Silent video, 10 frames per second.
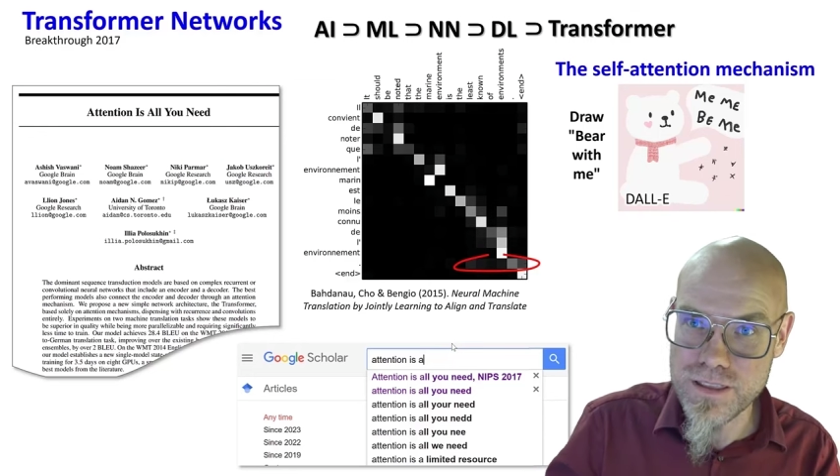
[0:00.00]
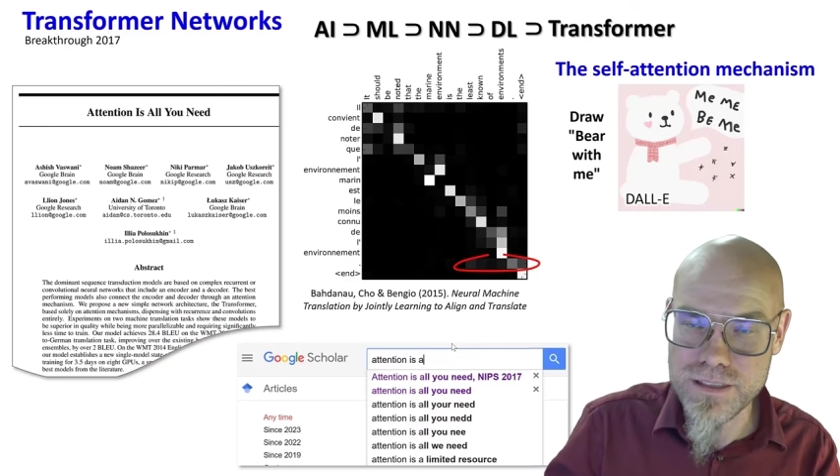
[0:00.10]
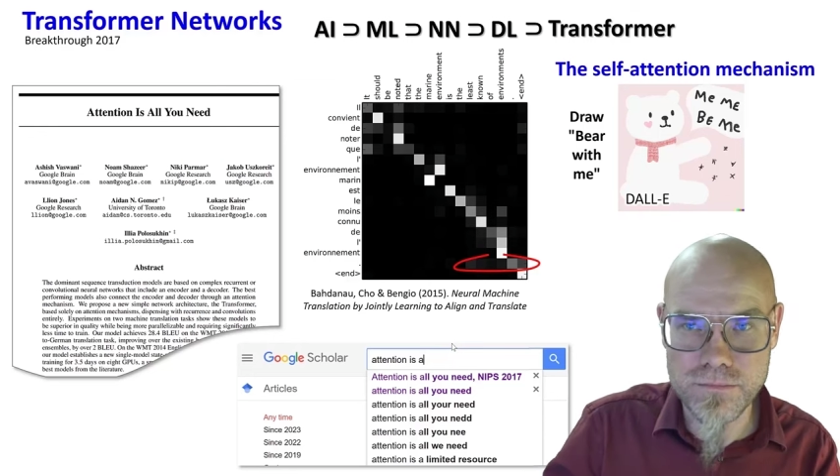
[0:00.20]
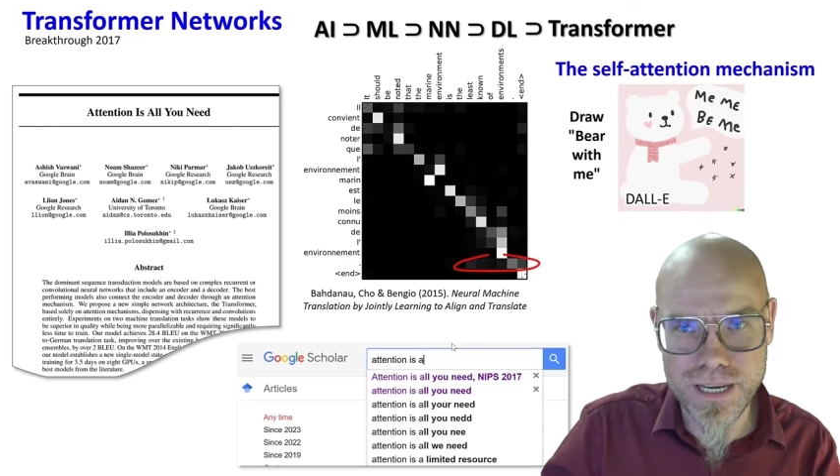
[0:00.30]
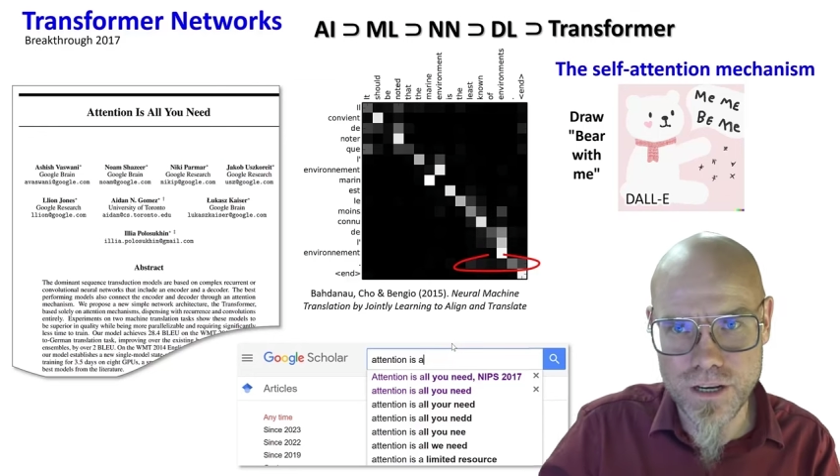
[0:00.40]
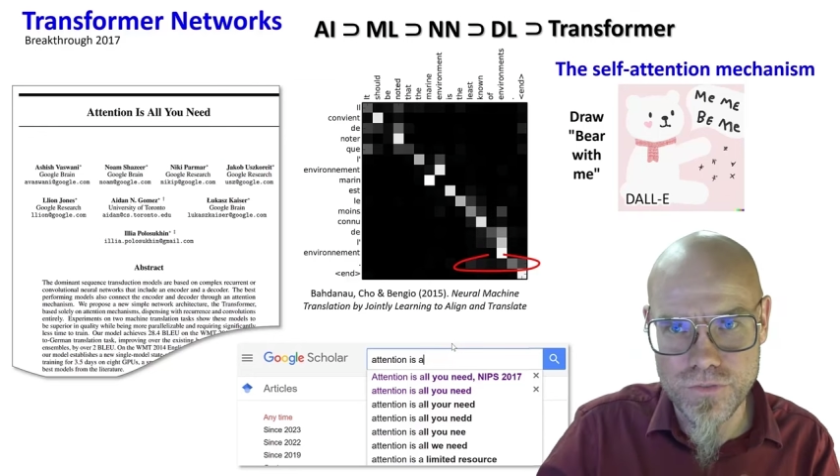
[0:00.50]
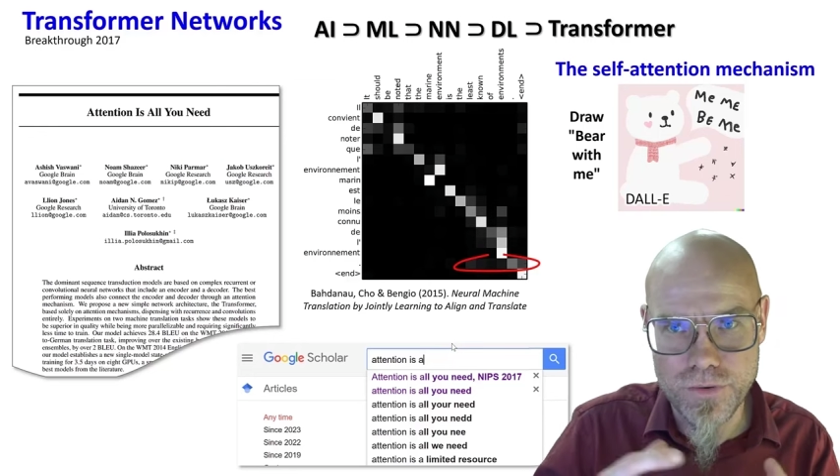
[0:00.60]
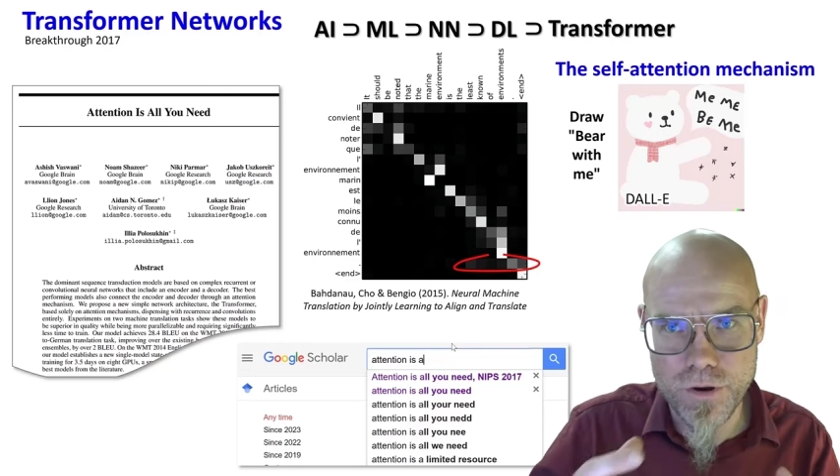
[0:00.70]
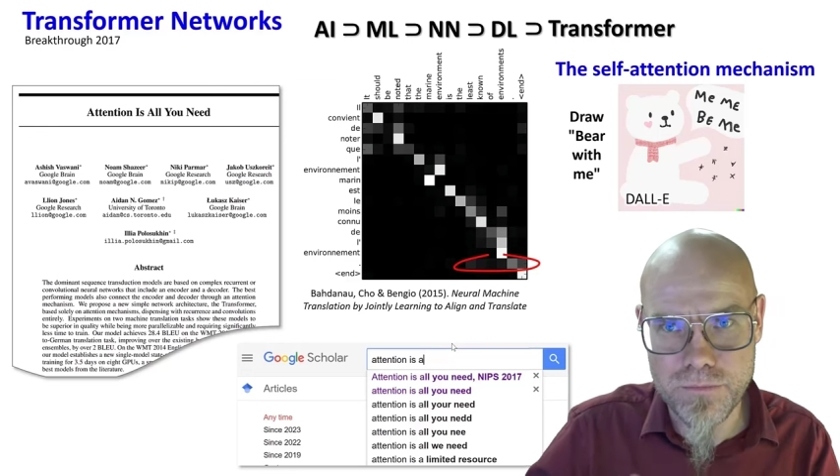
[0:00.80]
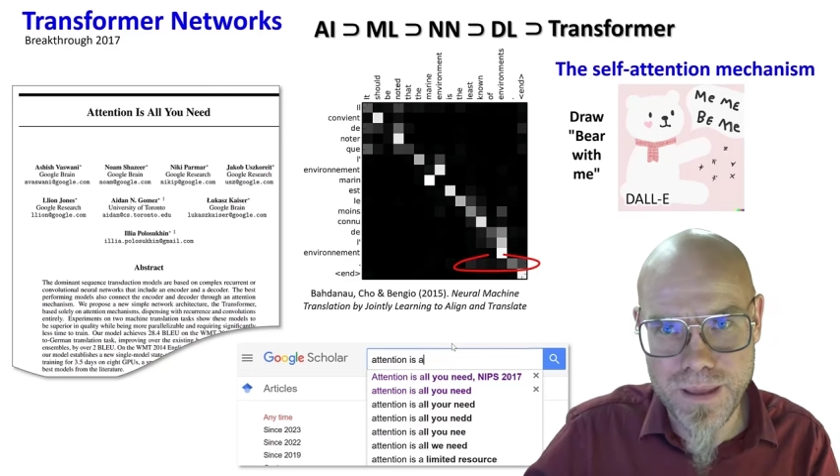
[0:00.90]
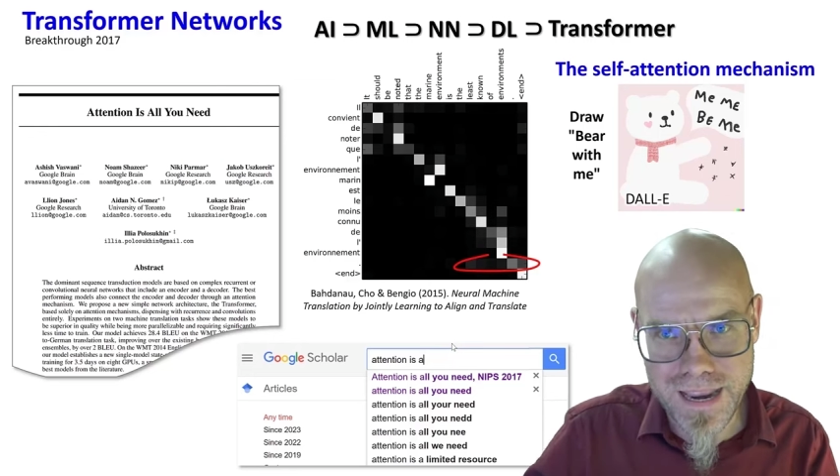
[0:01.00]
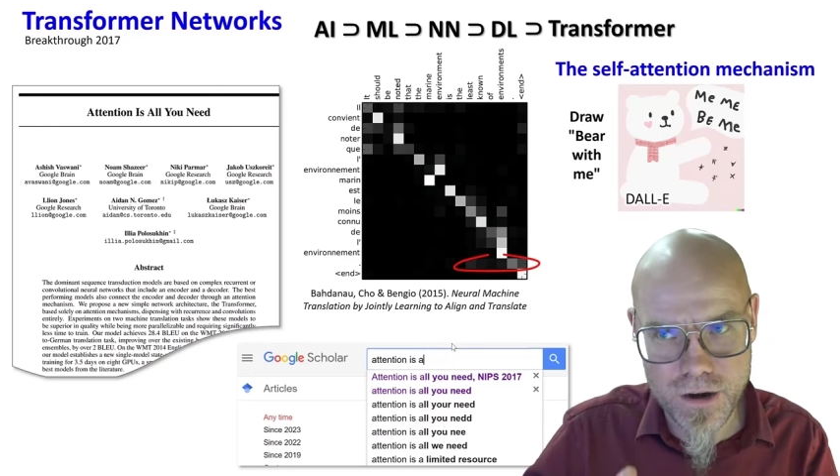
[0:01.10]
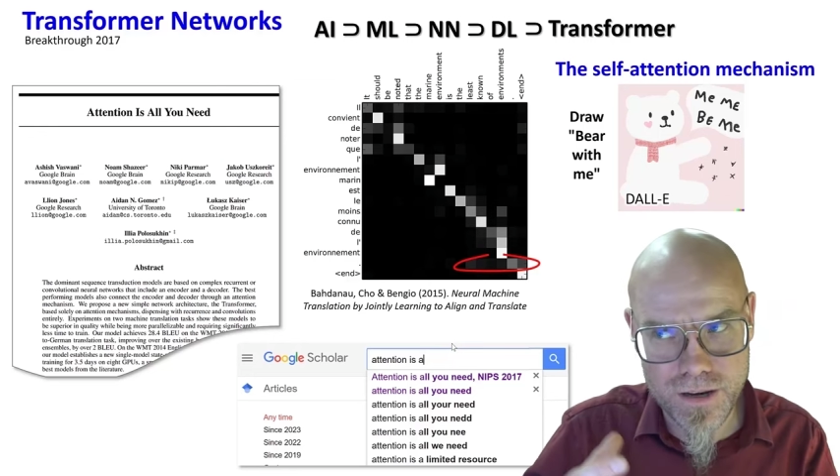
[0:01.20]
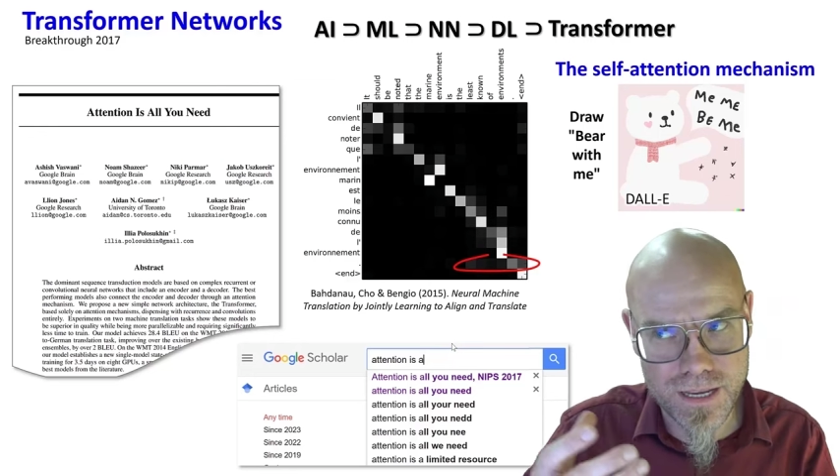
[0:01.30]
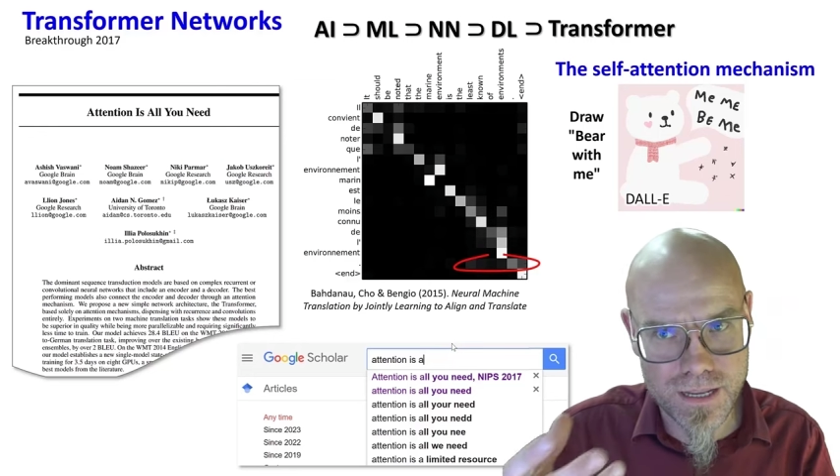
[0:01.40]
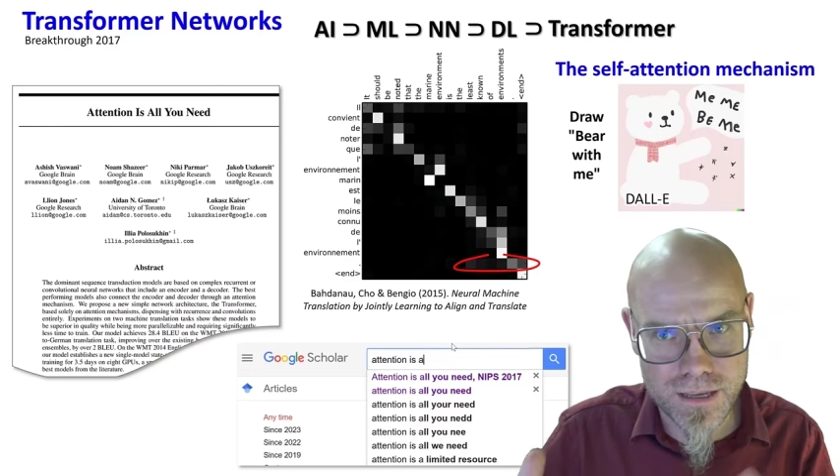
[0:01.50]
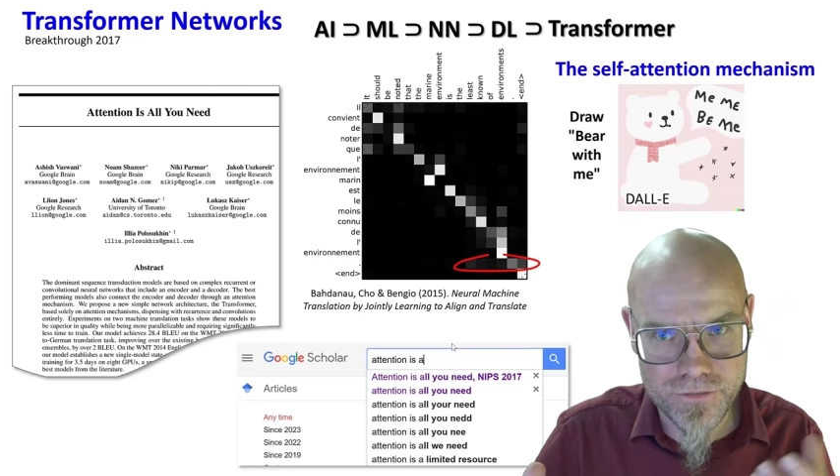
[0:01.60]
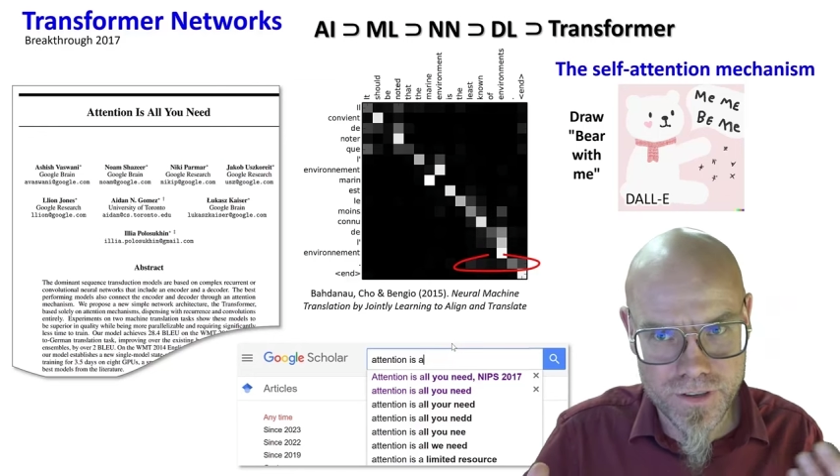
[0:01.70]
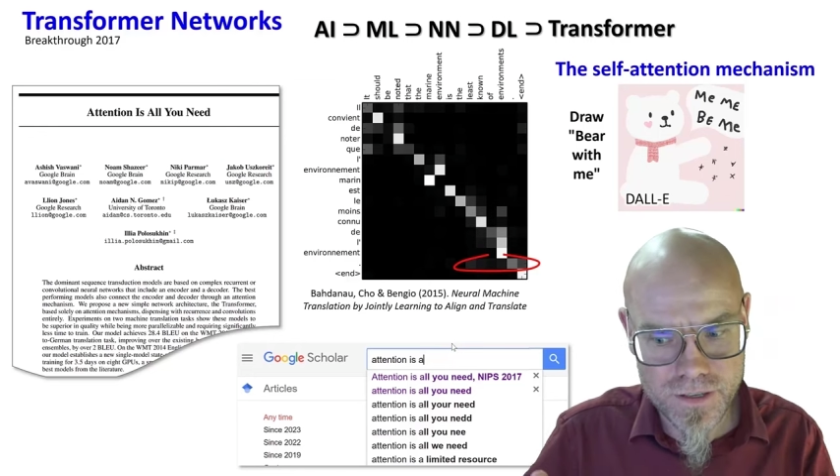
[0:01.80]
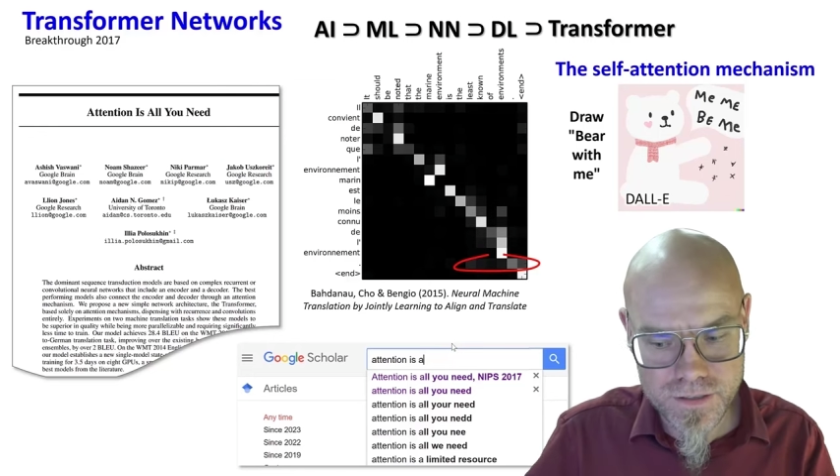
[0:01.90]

And the meaning of the word bear can have